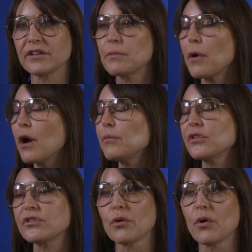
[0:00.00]
The
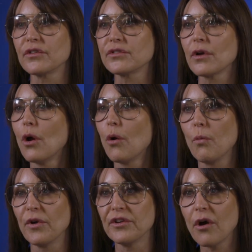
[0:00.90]
department stores
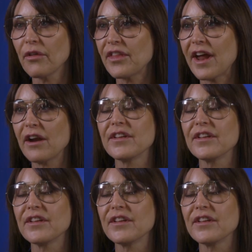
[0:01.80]
were not there.